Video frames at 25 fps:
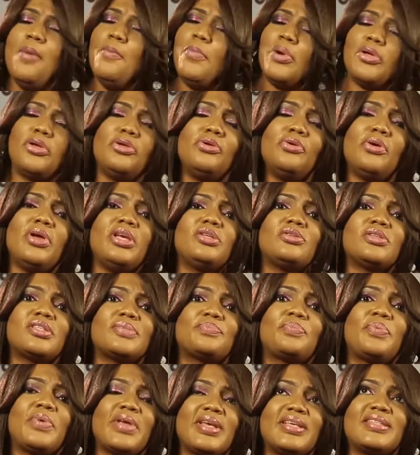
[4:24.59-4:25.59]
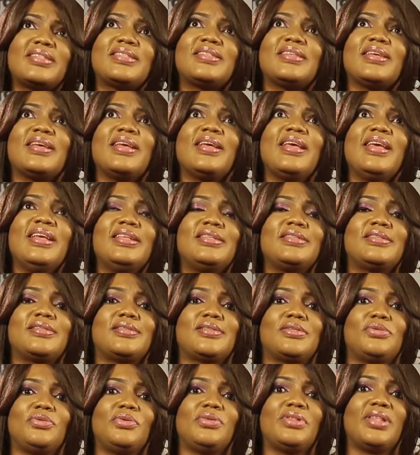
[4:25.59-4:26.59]
But you know, it just brings it
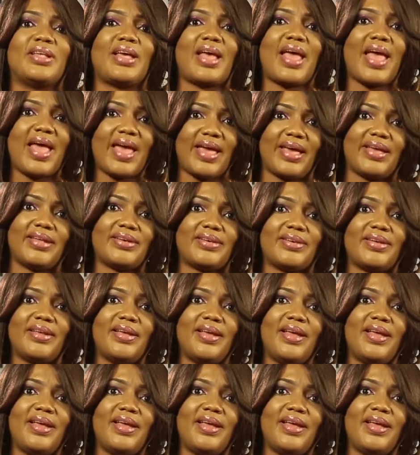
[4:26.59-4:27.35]
to the head.